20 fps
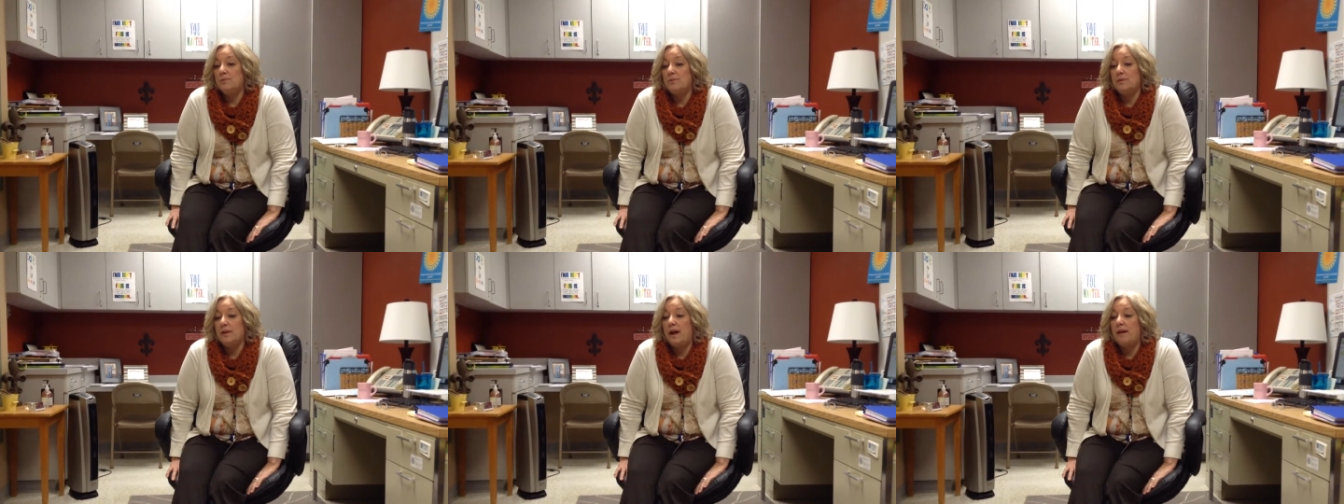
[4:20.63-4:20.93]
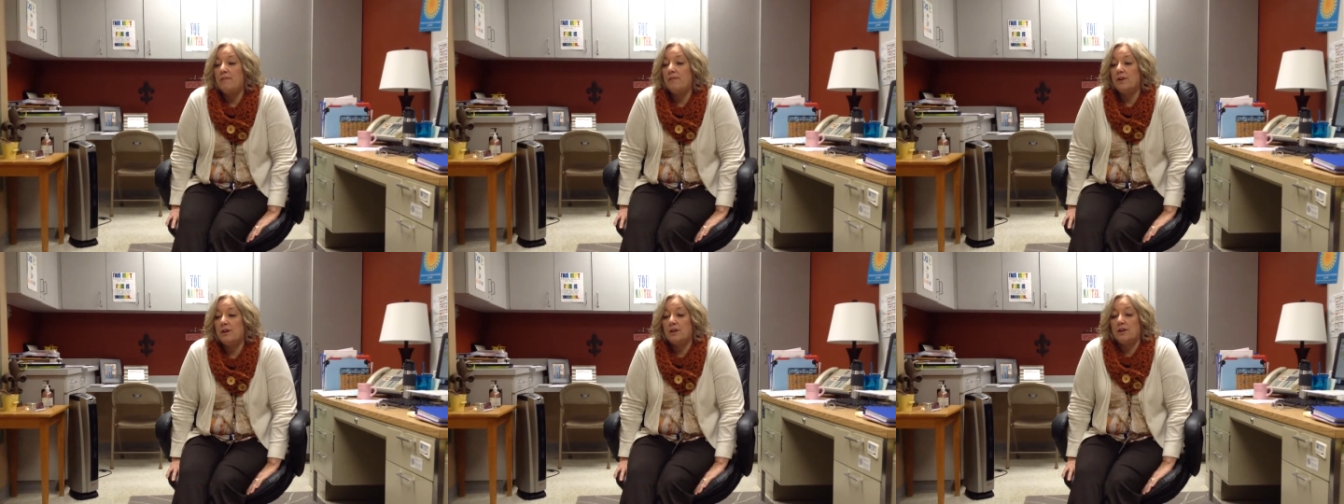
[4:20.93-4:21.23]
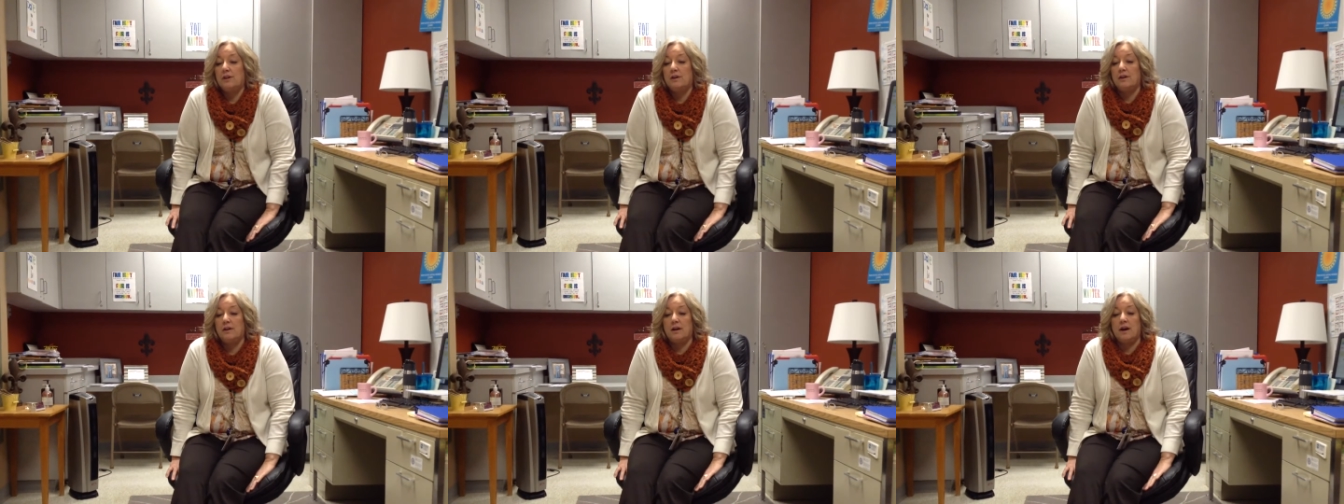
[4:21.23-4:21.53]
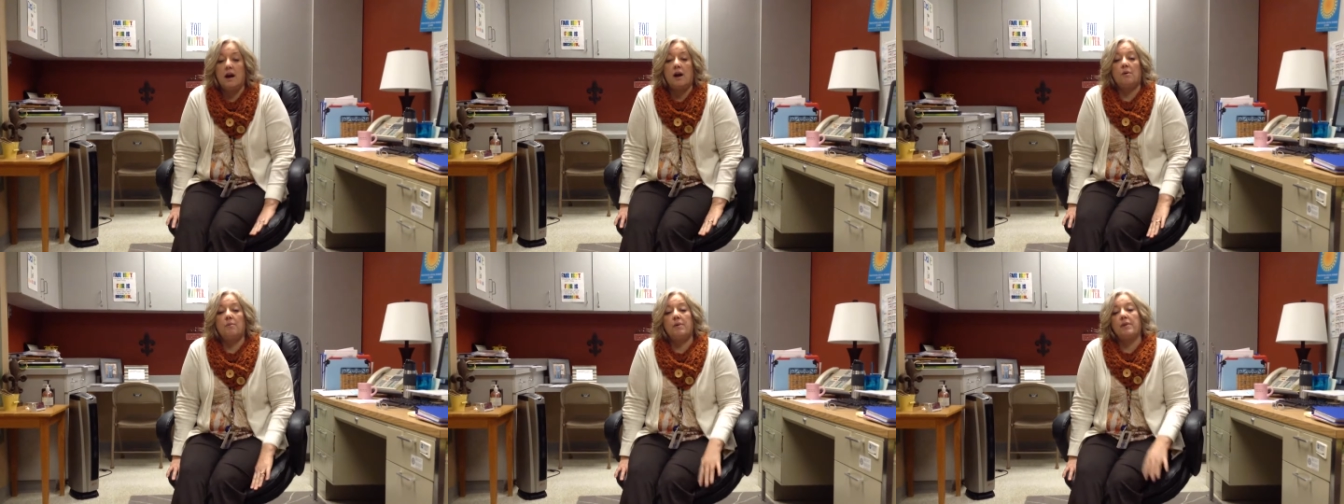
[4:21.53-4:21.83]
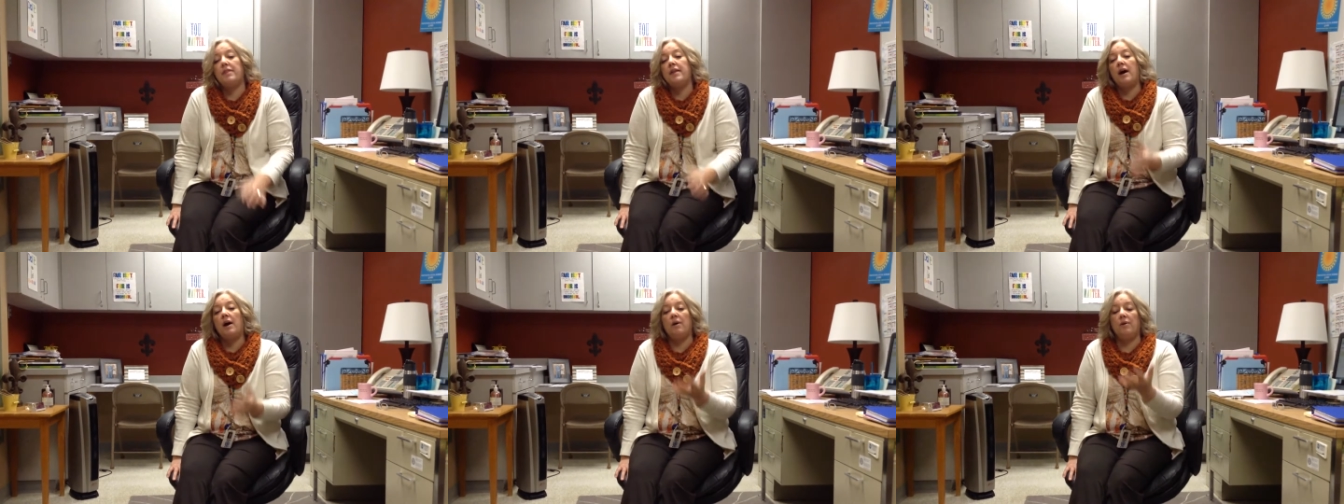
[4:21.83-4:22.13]
never are
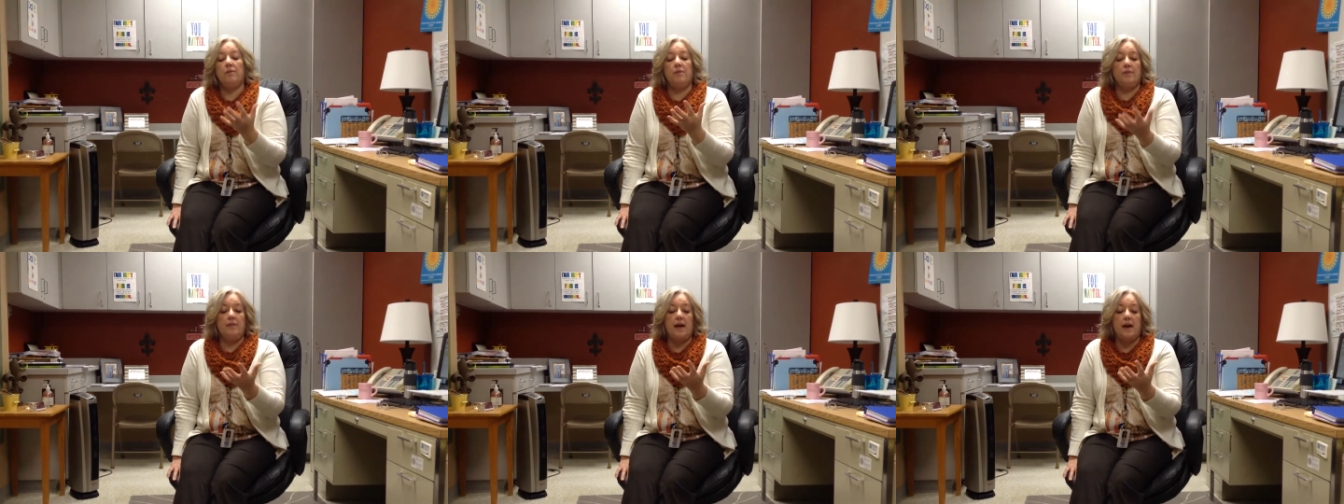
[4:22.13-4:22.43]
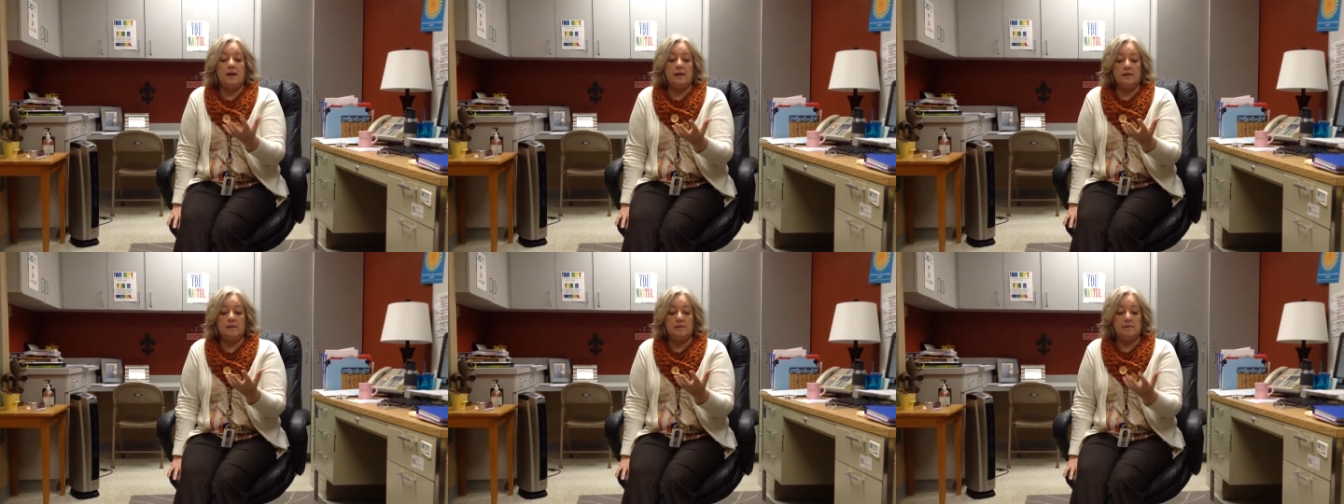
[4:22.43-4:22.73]
without that